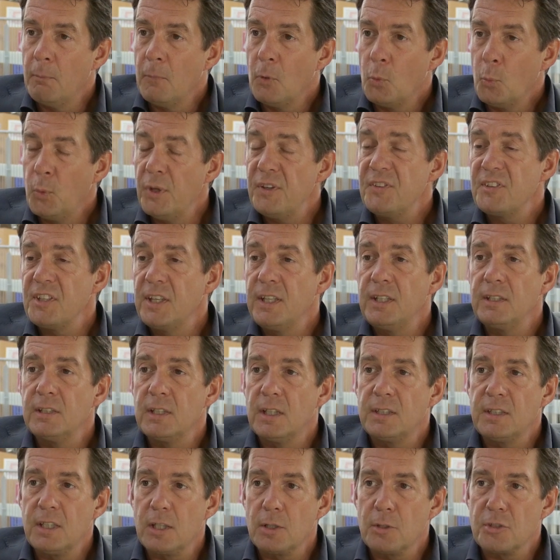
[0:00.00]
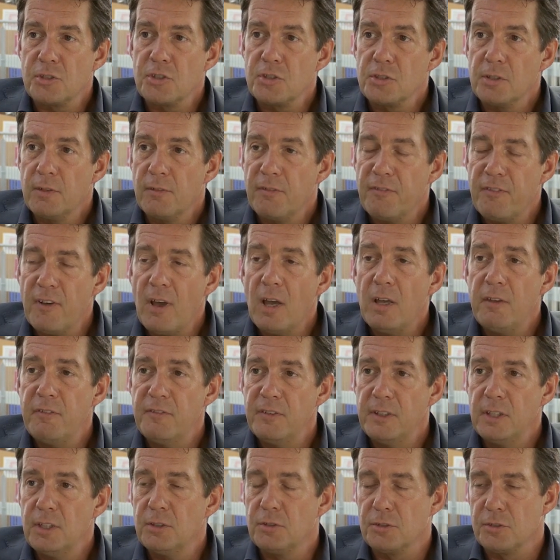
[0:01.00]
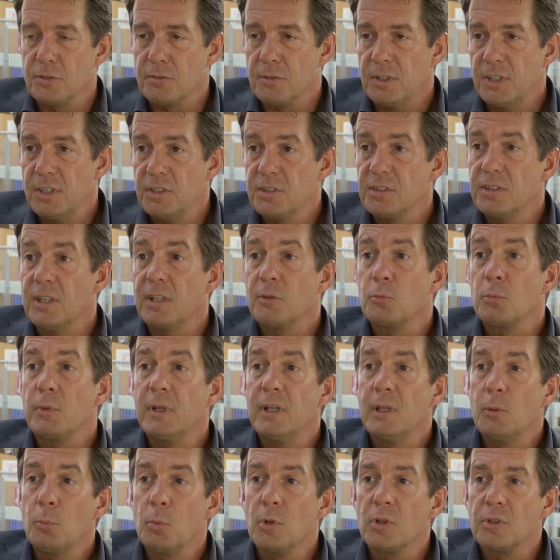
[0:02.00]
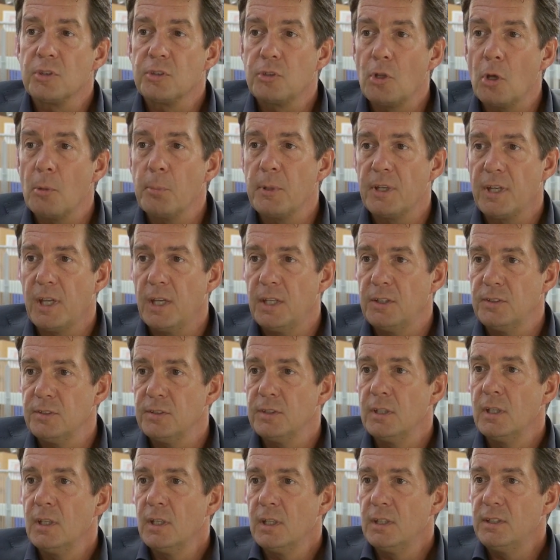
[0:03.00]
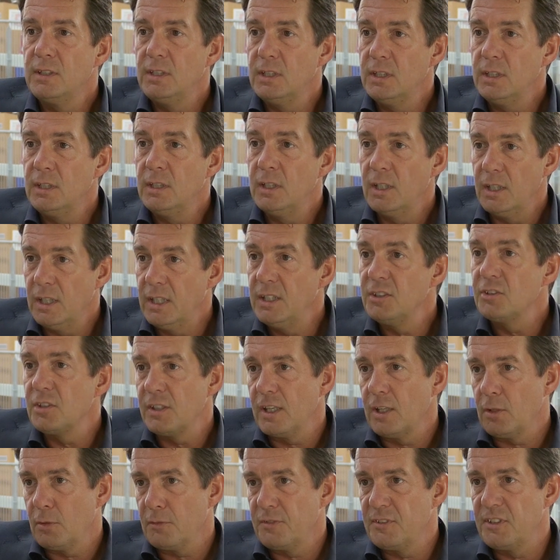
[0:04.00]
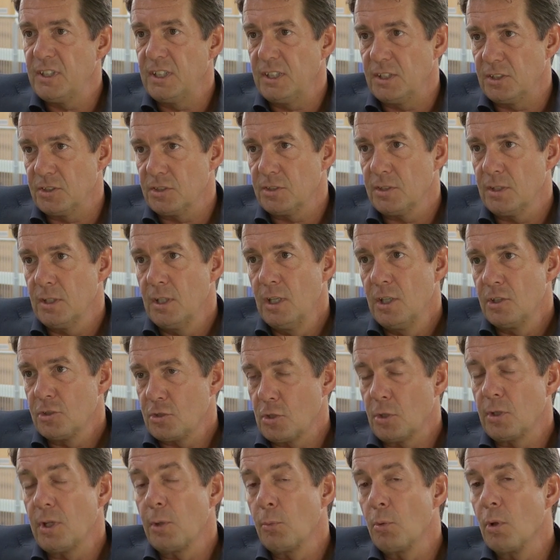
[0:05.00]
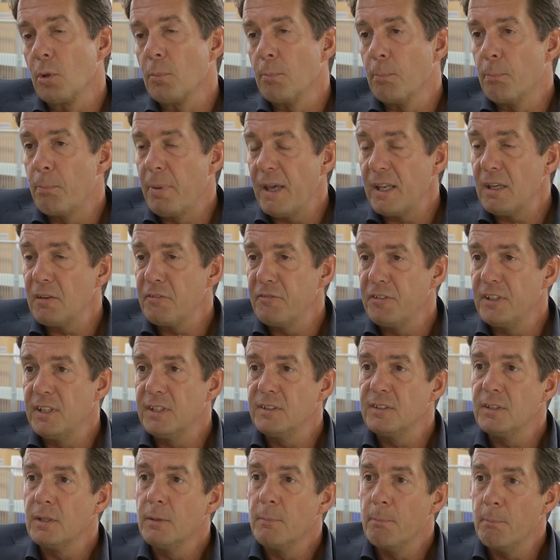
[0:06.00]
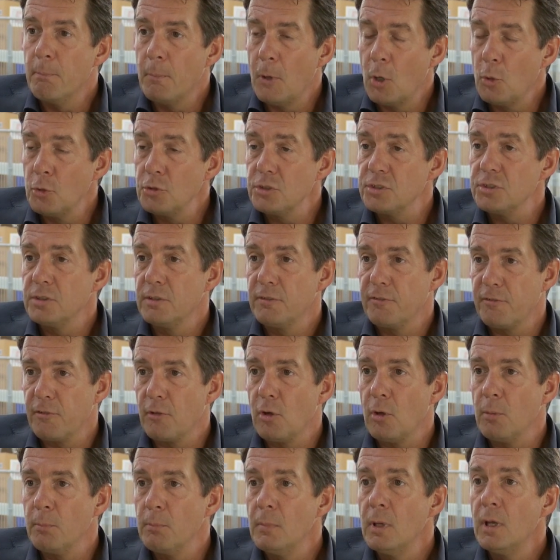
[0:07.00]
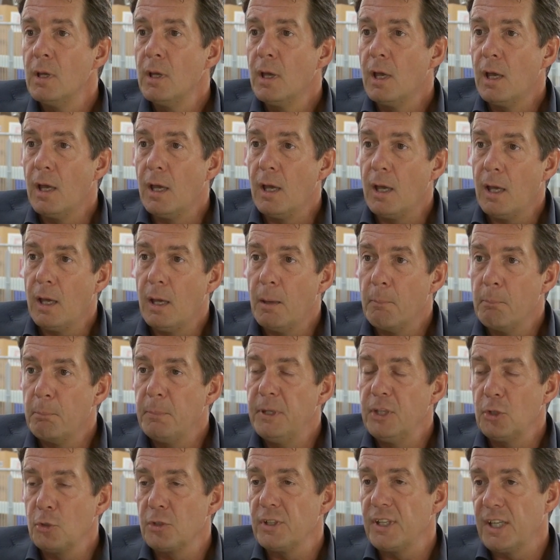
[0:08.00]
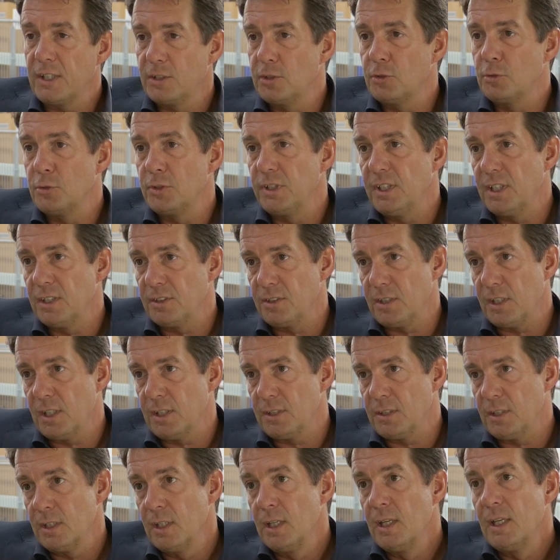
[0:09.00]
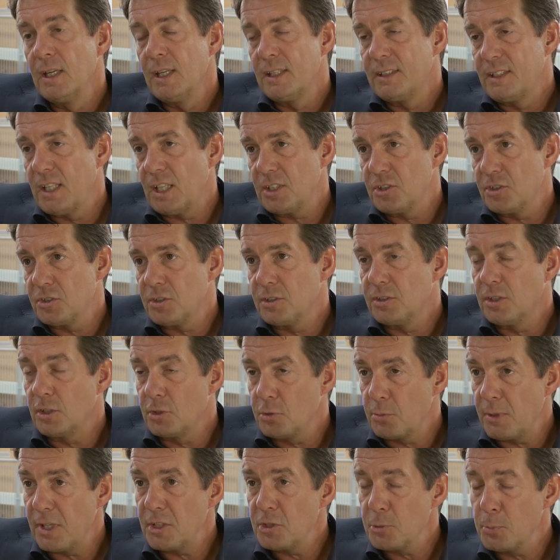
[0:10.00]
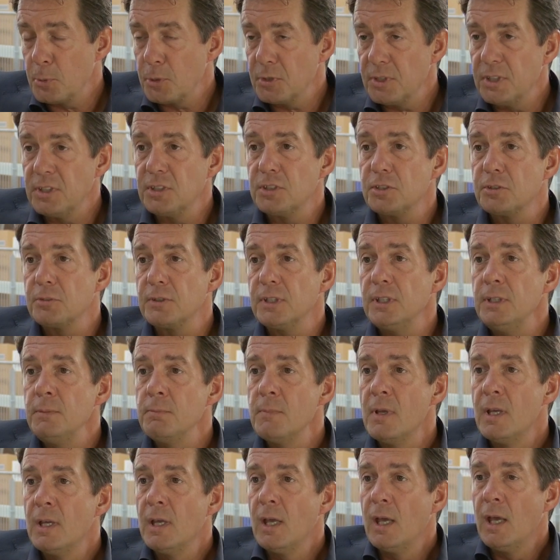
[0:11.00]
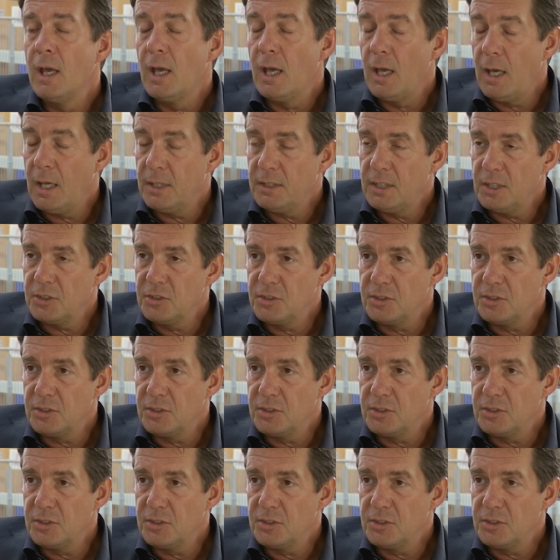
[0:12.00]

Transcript: we think that there's 5 industries that really will dominate the Internet of Things. So they will benefit most from being connected to the Internet. That's the transport industry, that's